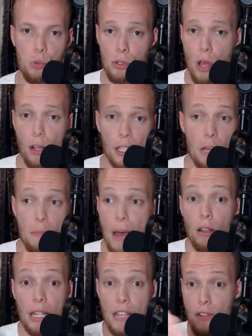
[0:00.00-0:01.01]
We're talking
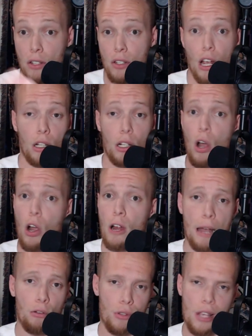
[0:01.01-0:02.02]
about even Derek Carr and
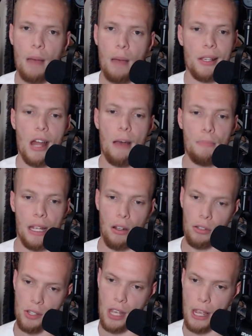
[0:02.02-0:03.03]
Michael Thomas not being
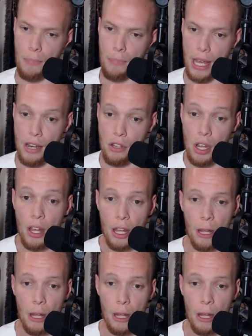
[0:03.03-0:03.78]
on the same page.